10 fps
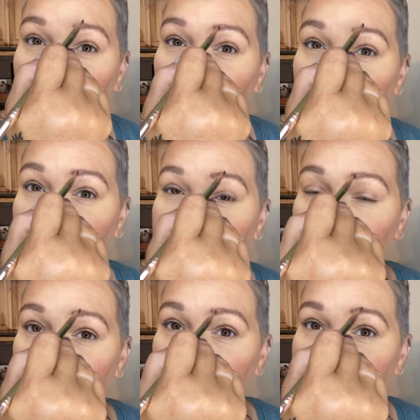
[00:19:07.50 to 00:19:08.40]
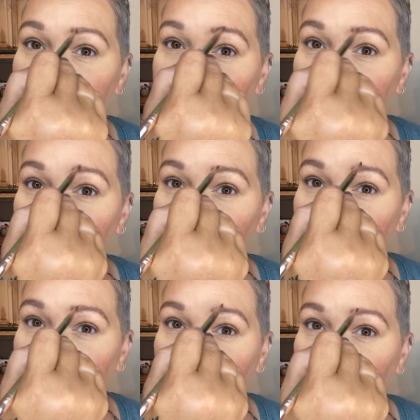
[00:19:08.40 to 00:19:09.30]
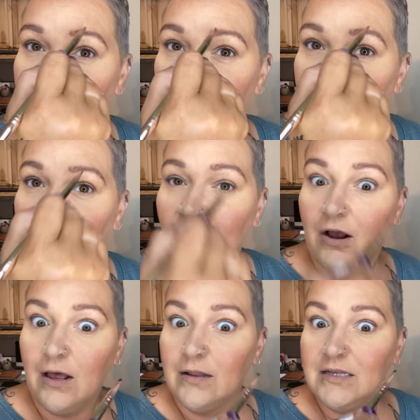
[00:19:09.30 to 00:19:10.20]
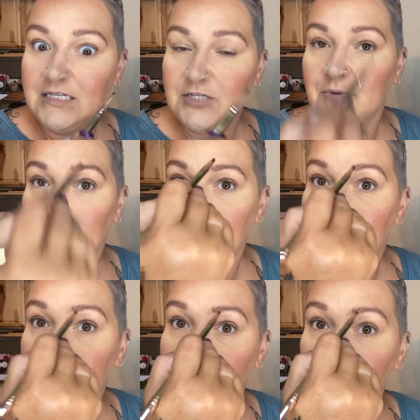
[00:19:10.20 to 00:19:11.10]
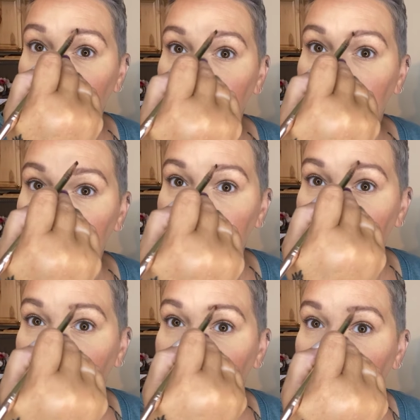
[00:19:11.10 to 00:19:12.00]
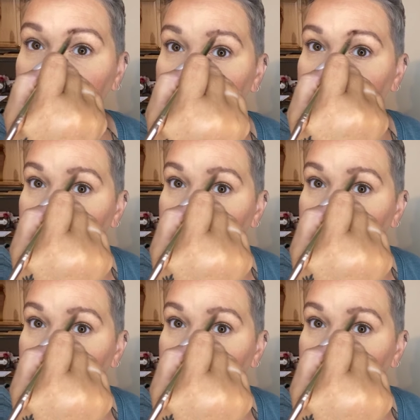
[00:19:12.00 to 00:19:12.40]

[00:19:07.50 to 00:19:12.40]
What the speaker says: But I do my best to look like they are at least related and should be on the same face.